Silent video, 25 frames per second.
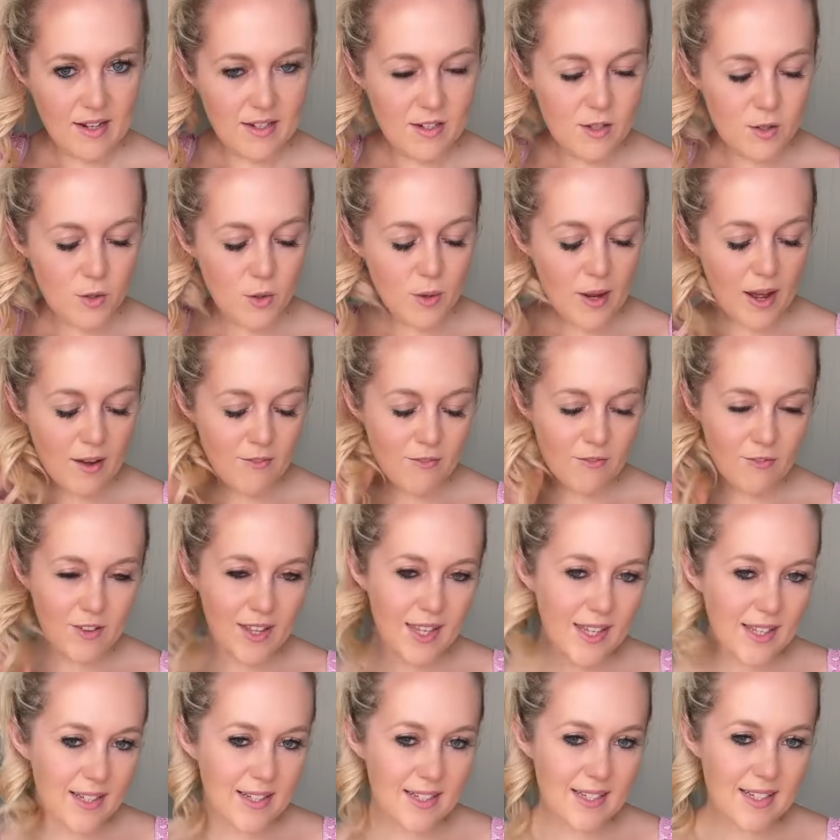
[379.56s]
I do have
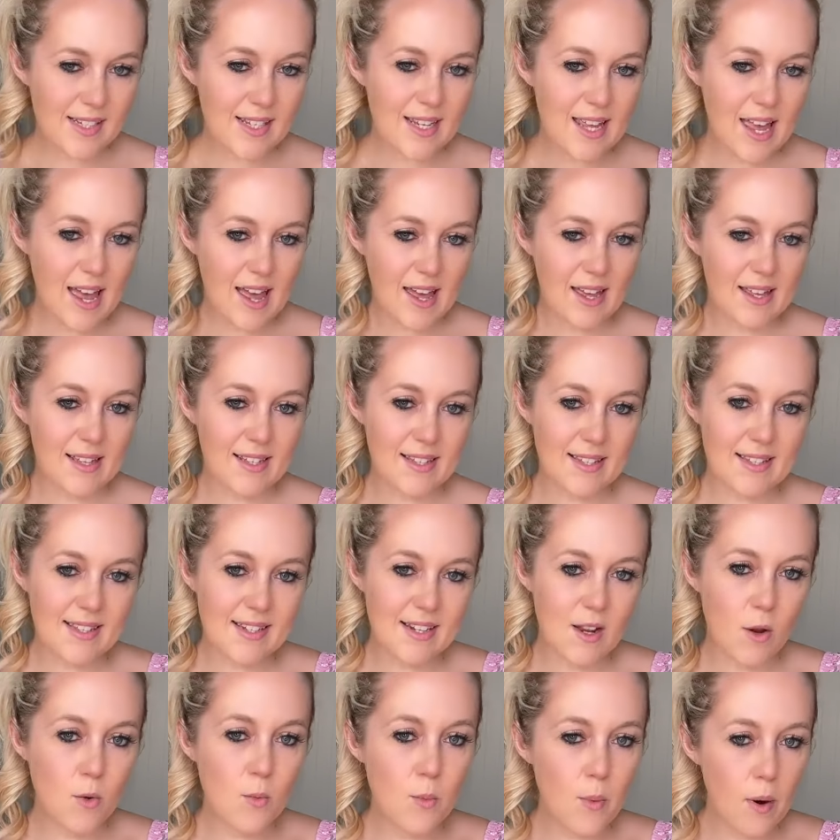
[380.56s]
feet.
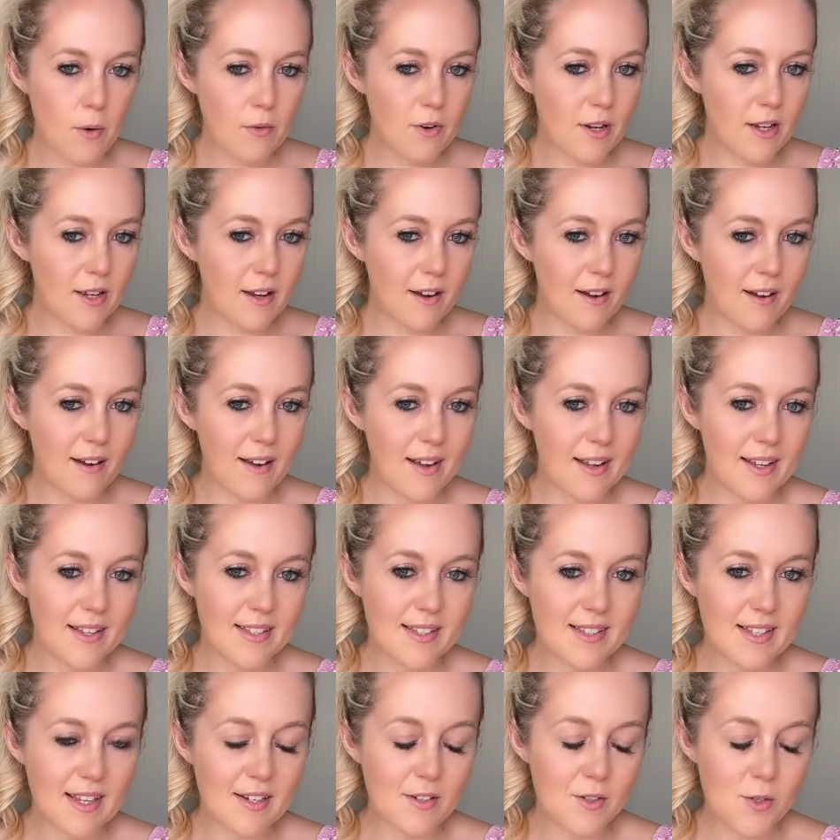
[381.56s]
Yes, don't worry,
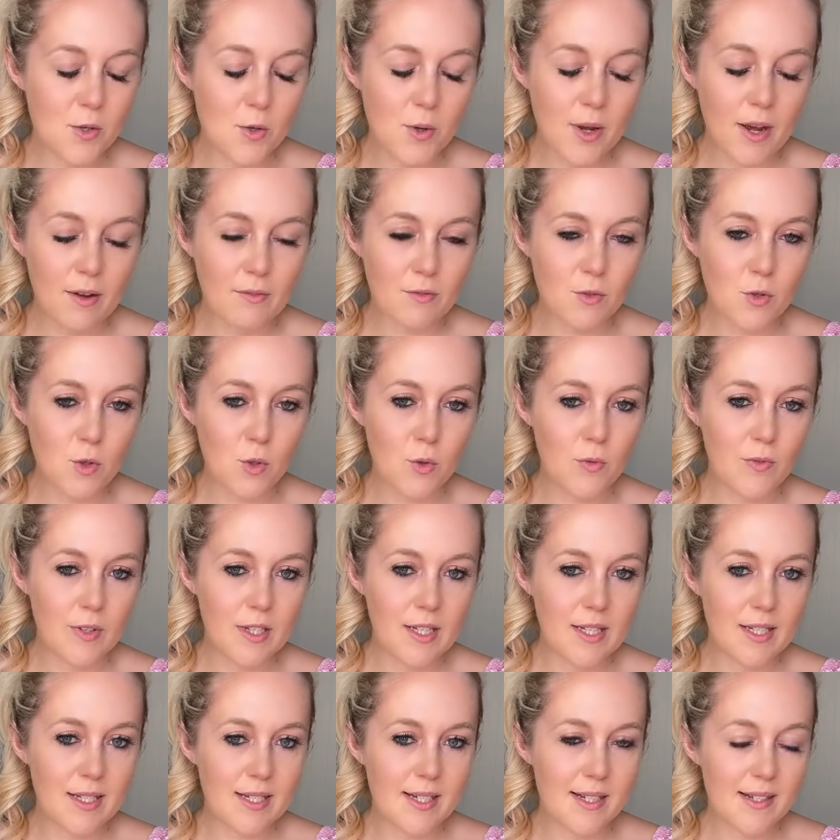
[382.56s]
guys. I do have 2
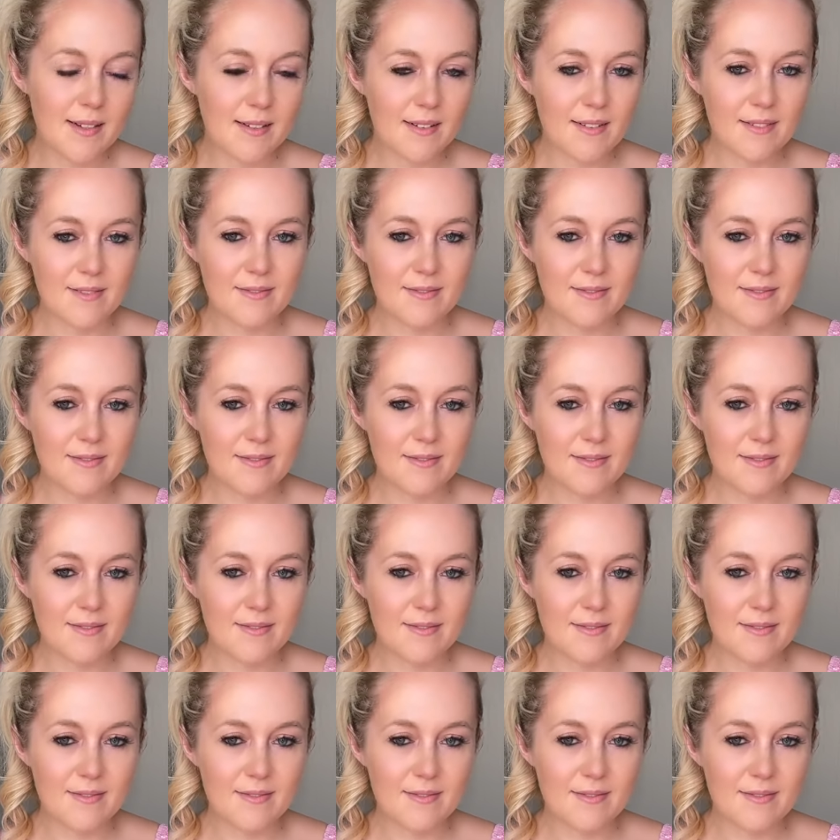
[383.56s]
feet.